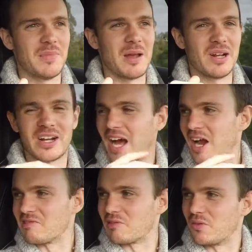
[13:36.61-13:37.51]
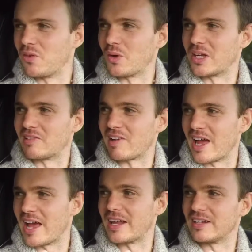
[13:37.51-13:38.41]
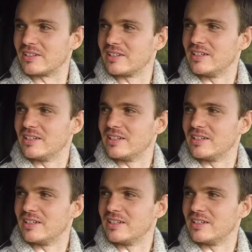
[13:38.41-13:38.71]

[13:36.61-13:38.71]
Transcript: maybe like one hundred forty grand